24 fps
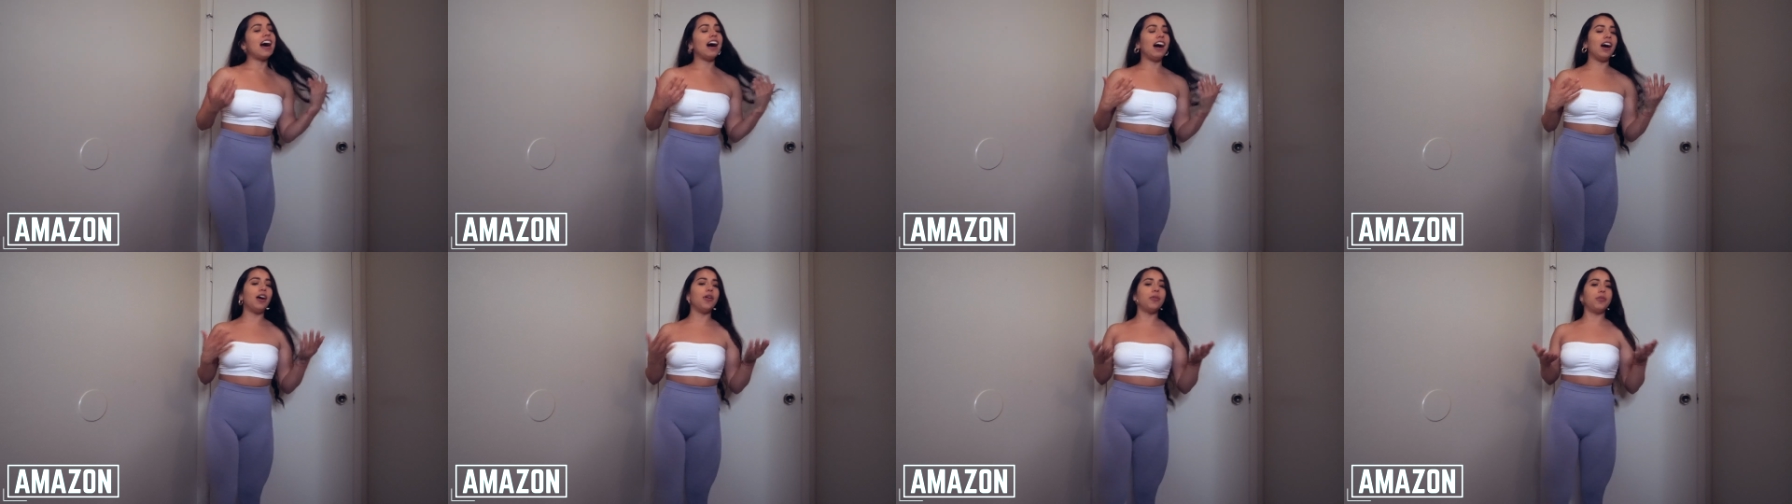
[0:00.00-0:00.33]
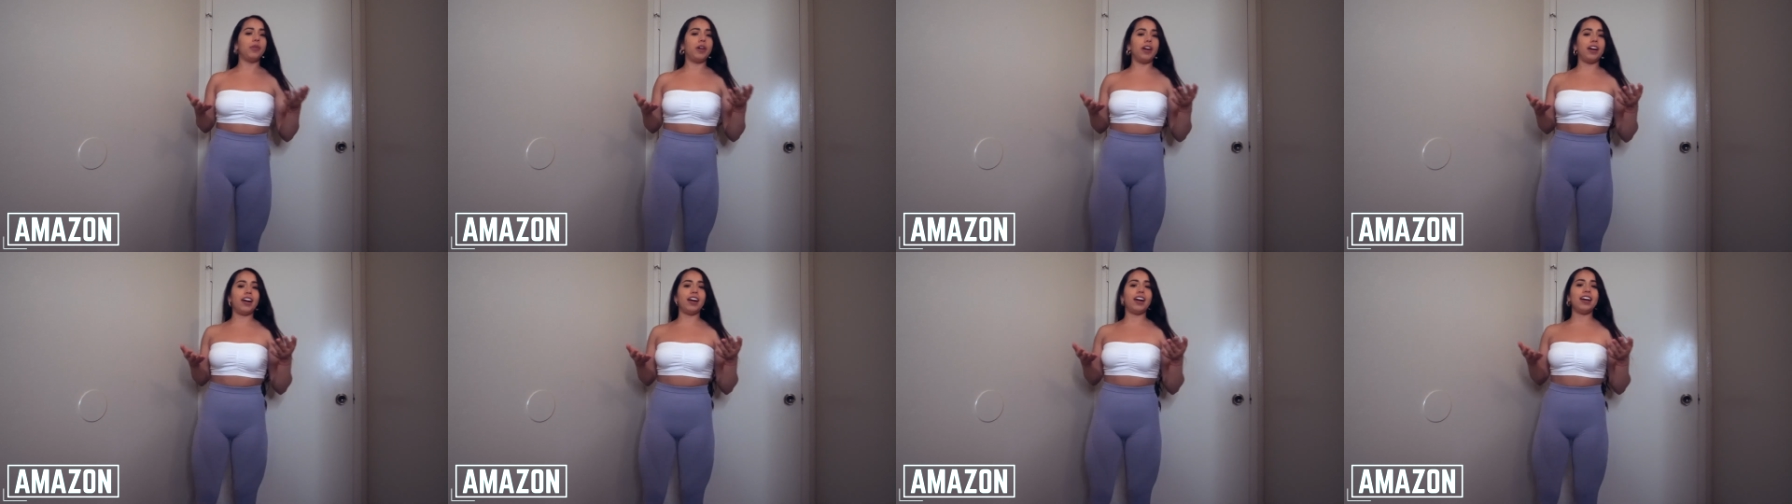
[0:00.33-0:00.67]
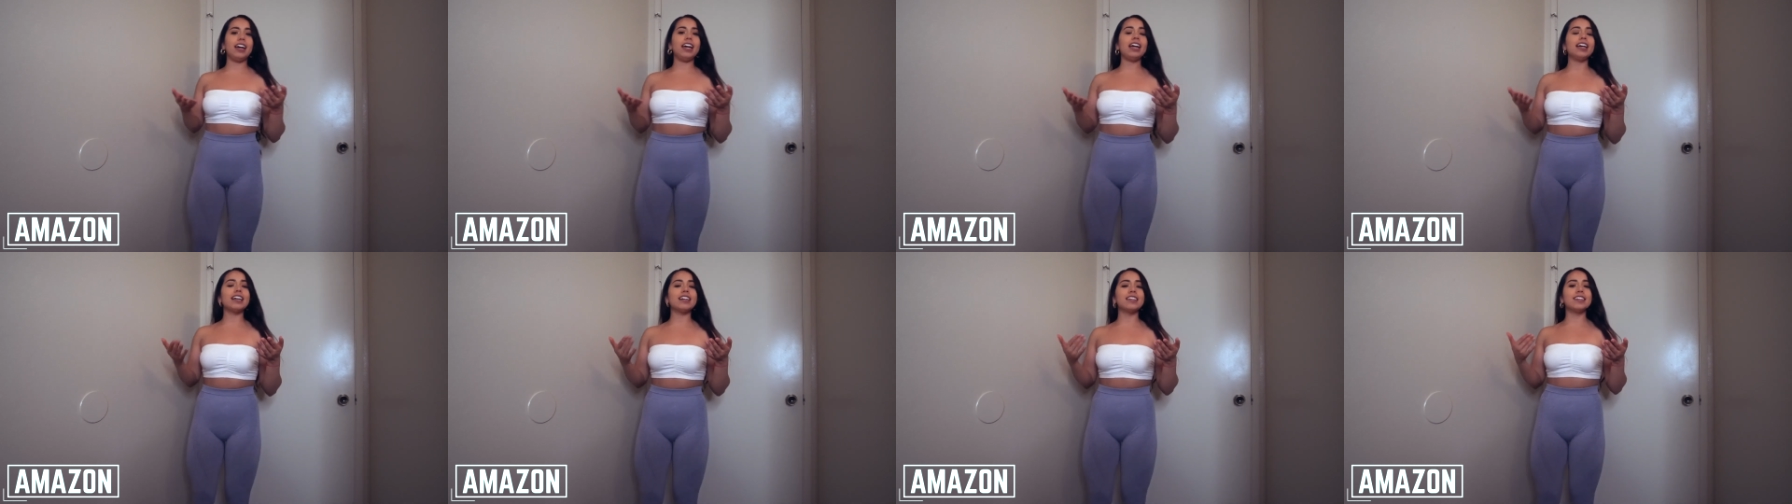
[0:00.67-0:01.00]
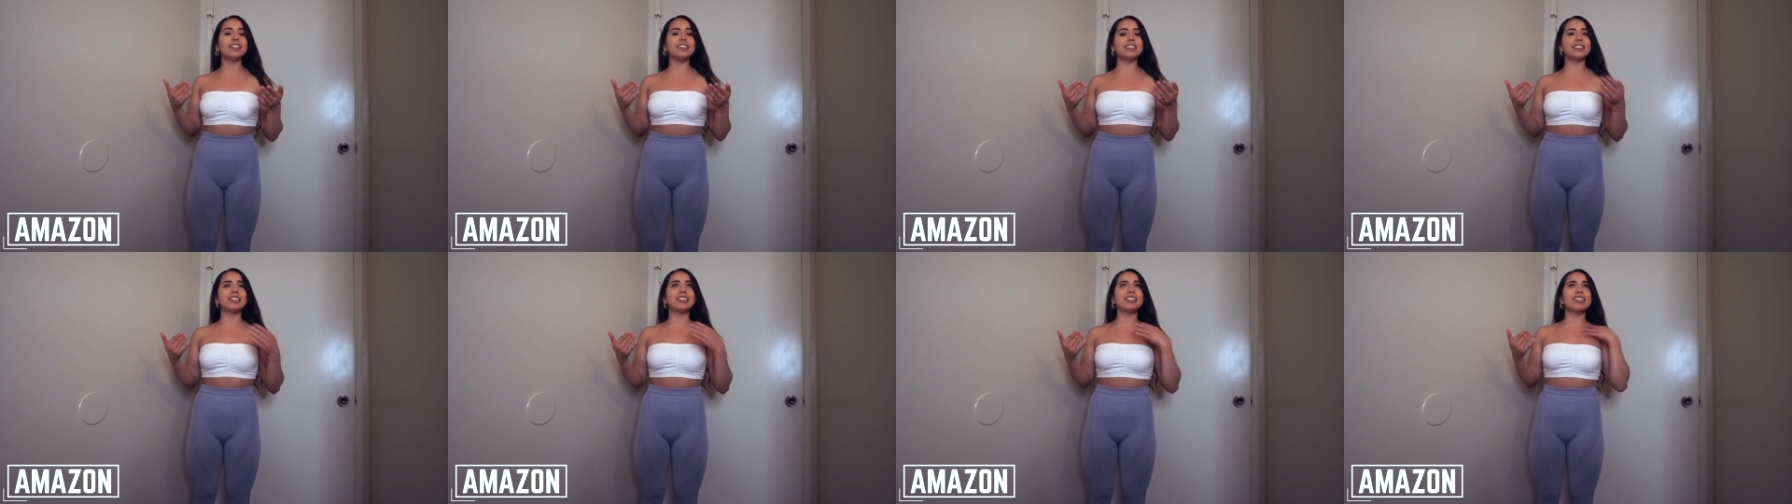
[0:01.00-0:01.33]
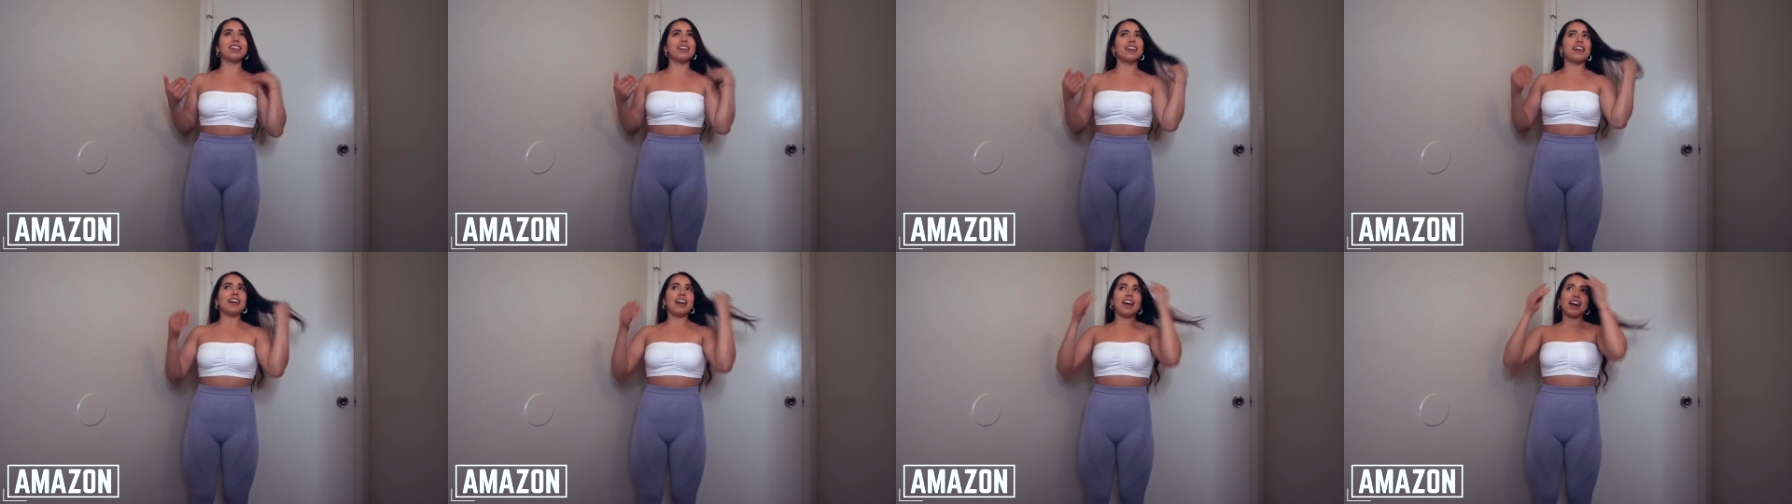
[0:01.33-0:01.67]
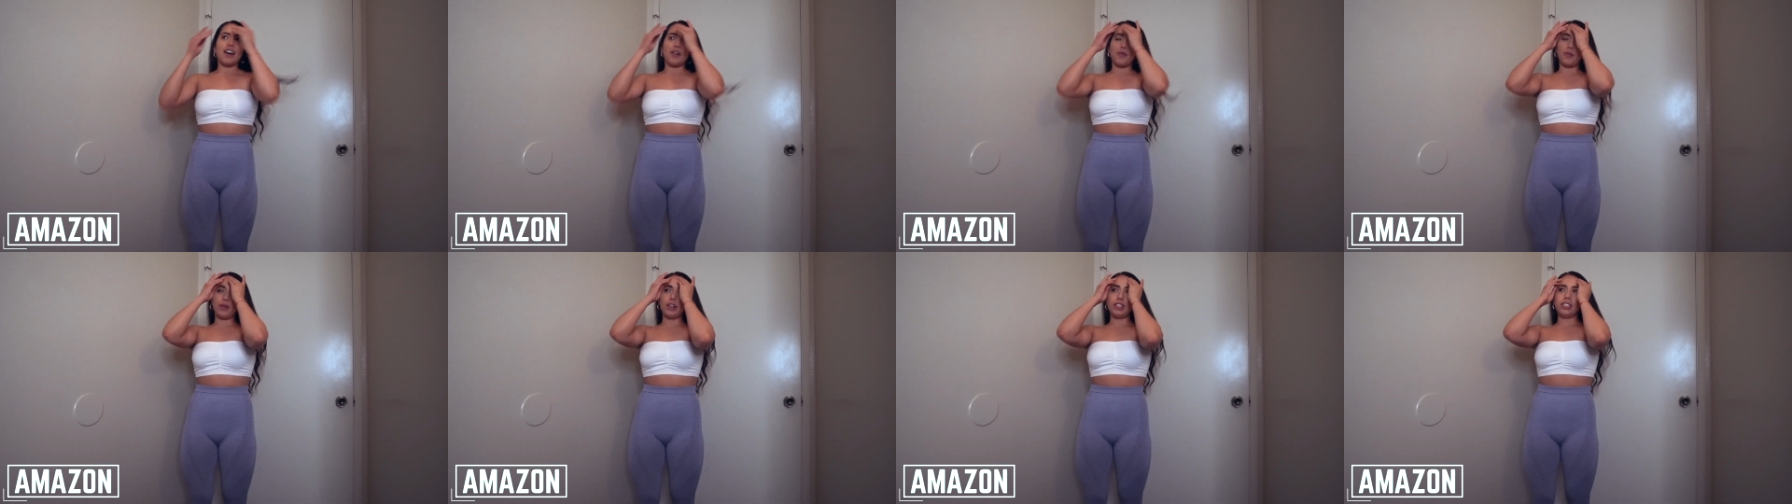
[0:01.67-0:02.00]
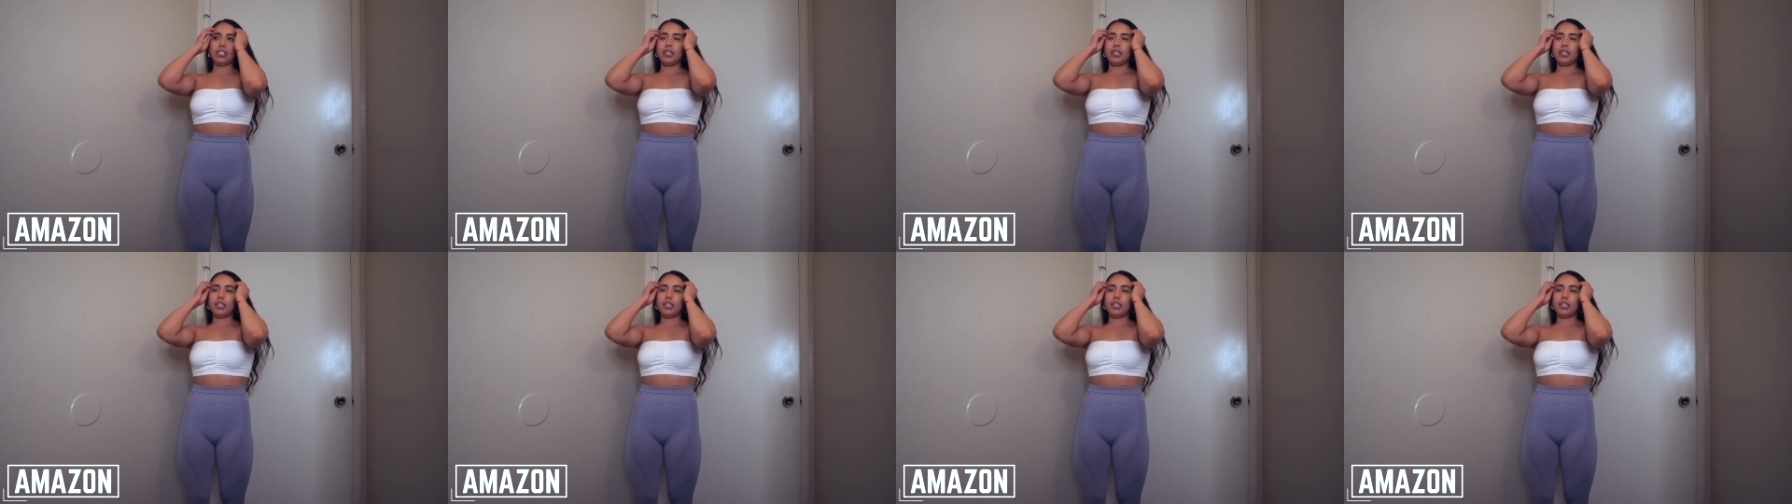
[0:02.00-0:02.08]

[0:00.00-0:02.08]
I'll wear it, because one